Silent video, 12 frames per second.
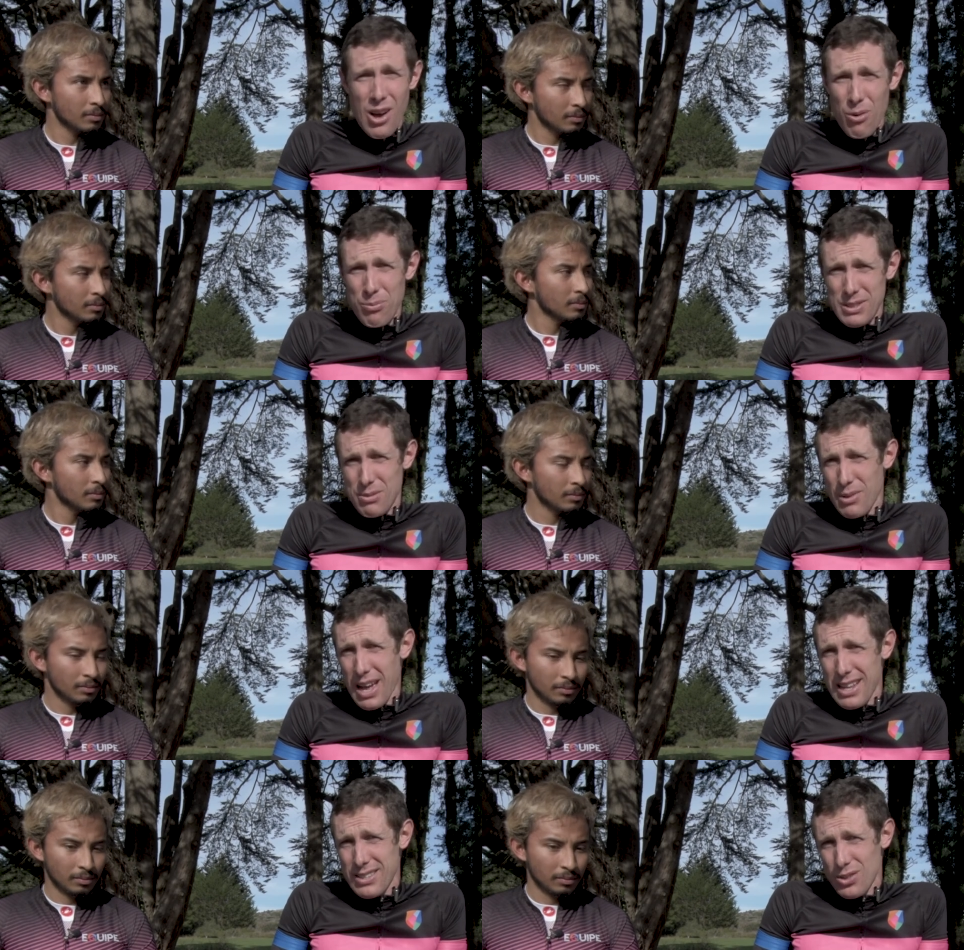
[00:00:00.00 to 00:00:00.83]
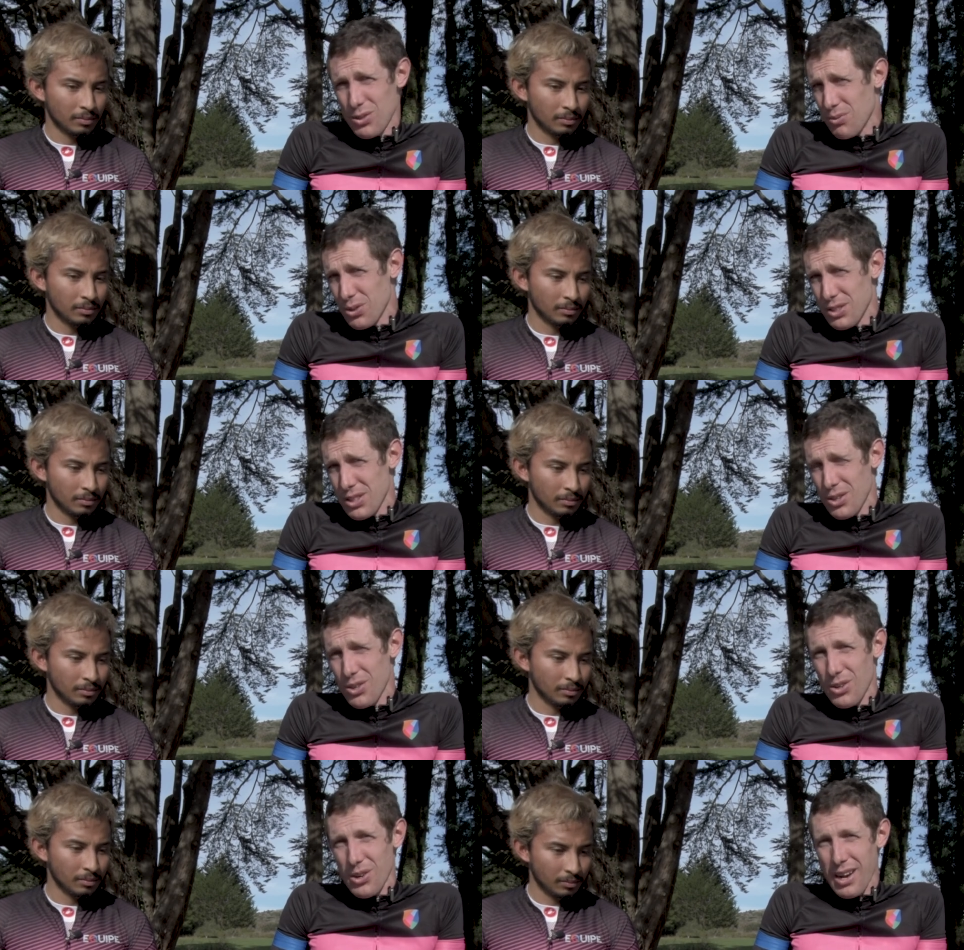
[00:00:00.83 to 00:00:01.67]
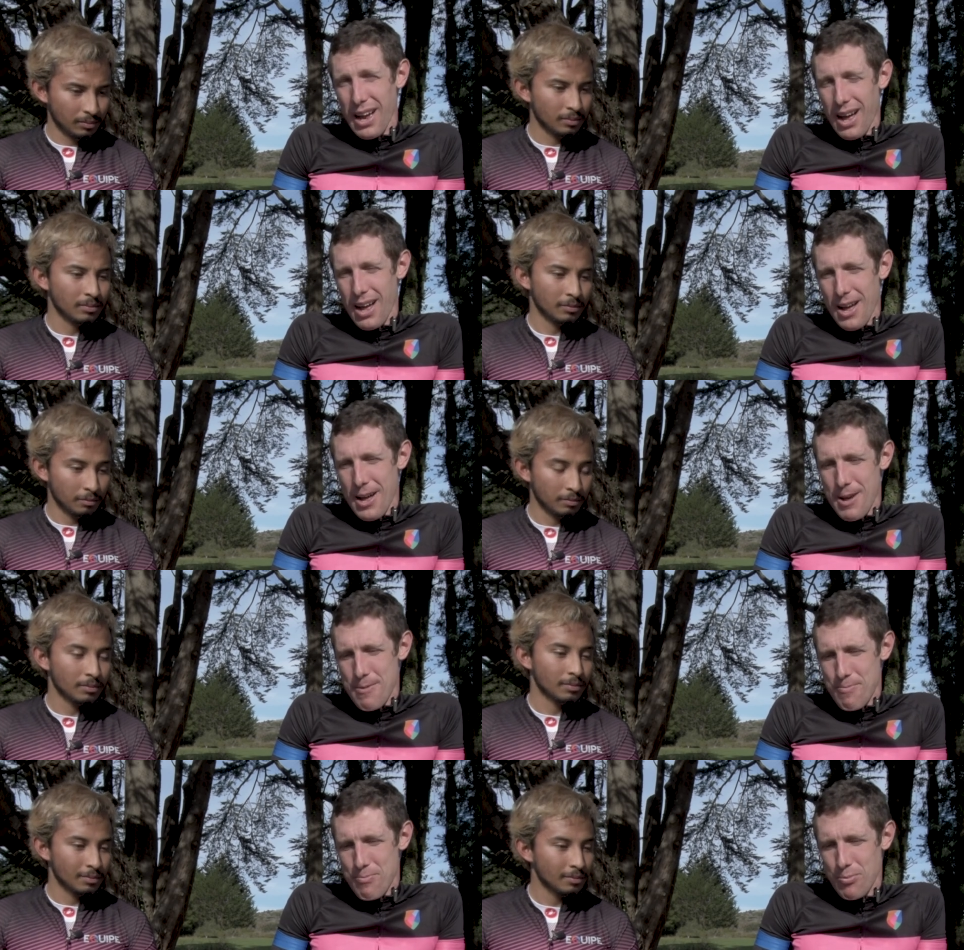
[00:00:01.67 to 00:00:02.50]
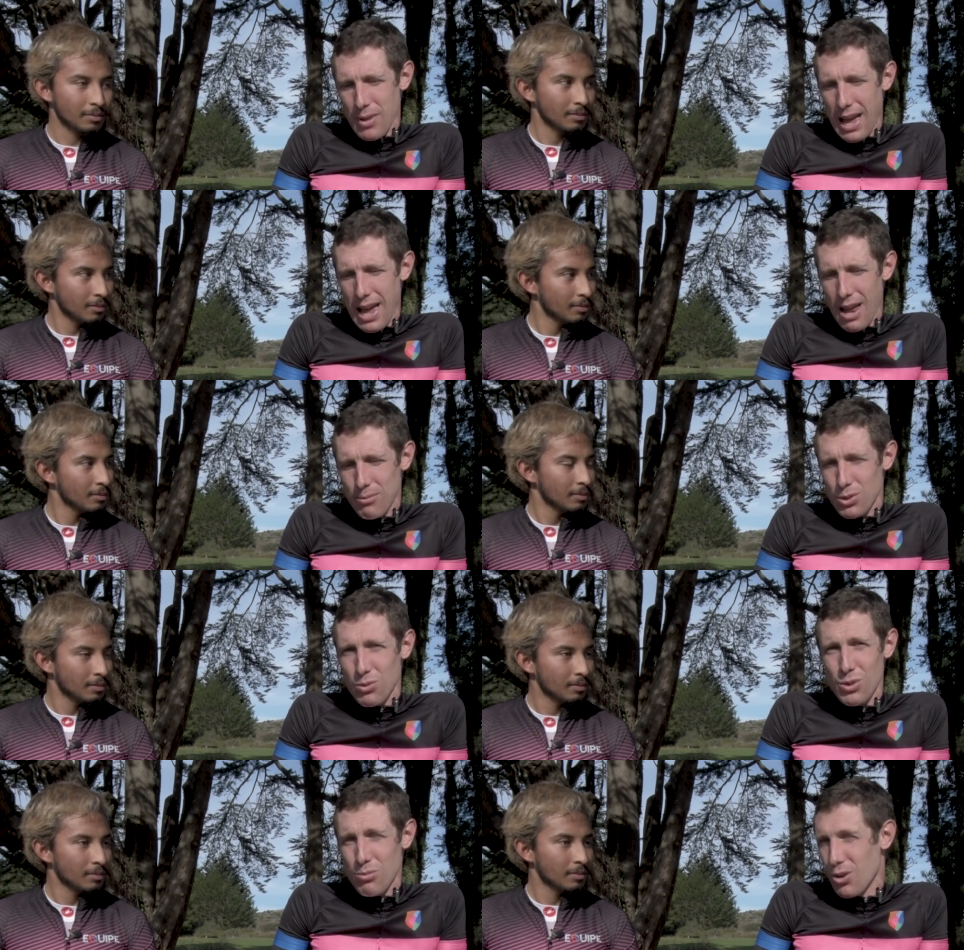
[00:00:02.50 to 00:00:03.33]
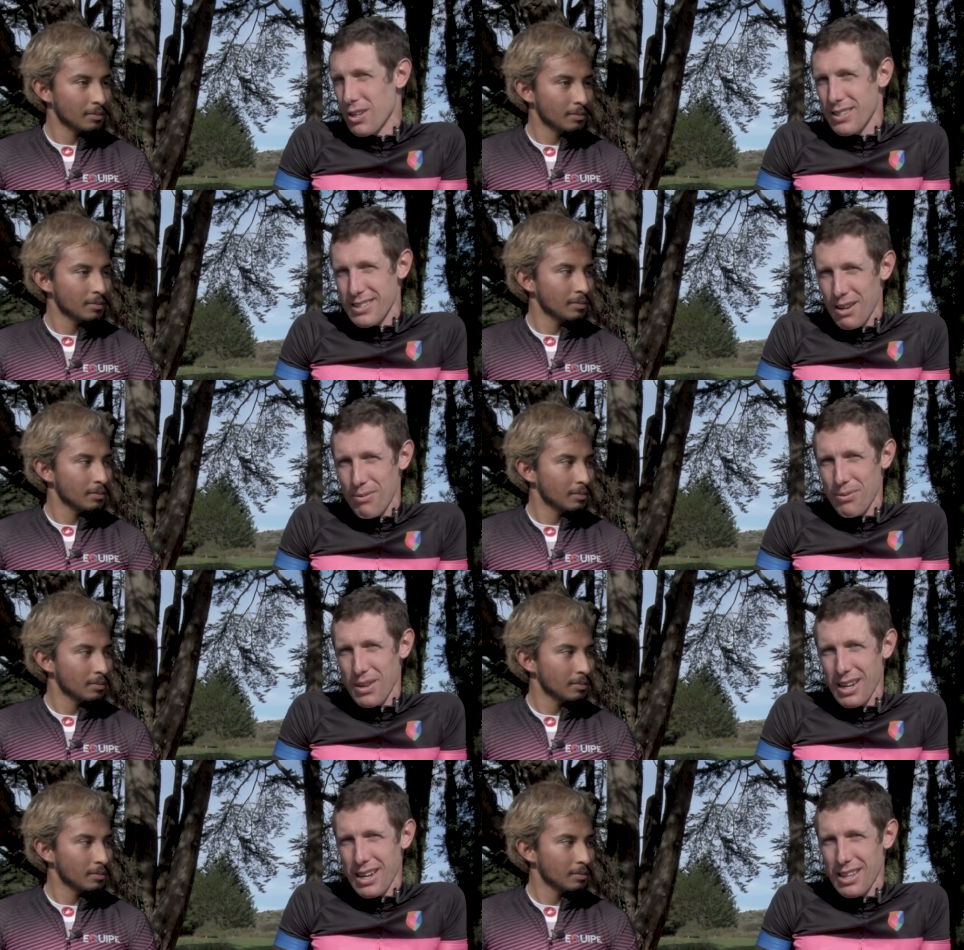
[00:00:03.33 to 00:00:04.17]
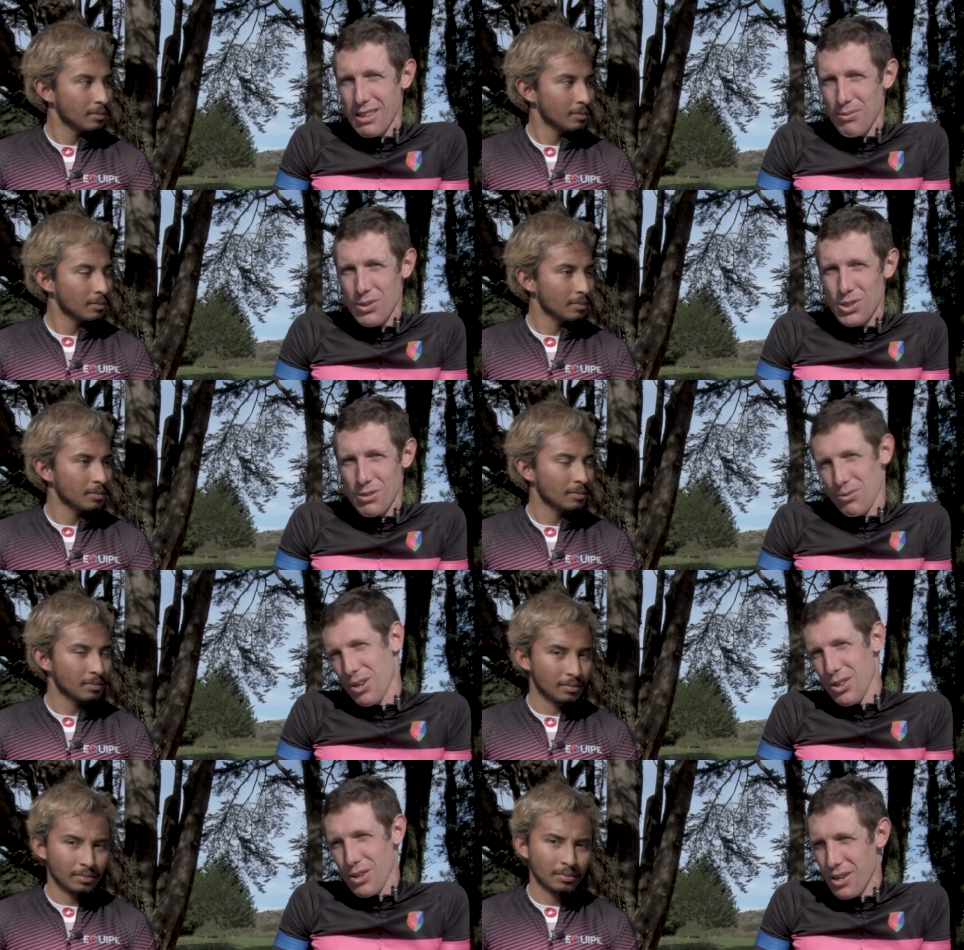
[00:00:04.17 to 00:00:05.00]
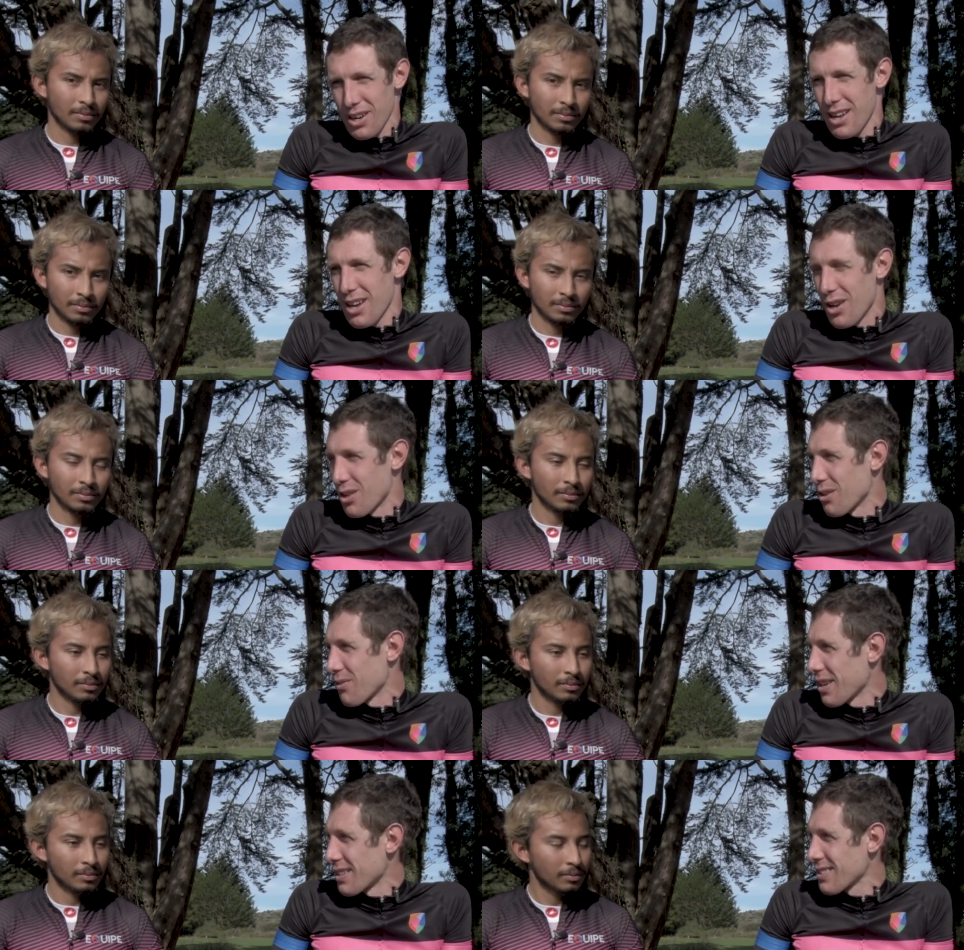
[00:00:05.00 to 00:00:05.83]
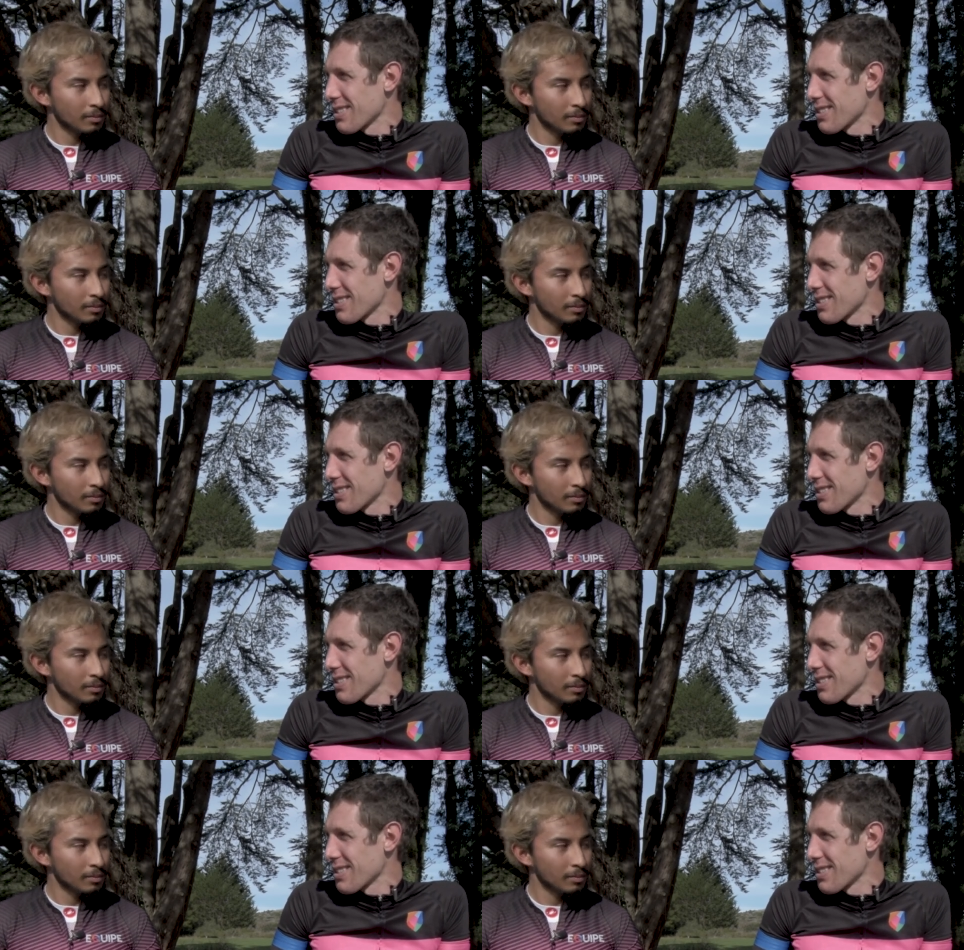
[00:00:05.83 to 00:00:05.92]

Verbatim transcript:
Speaker 1: Hopefully some of that's useful to you, um, and I'm sure we'll do more of this stuff uh, in the future for other other events.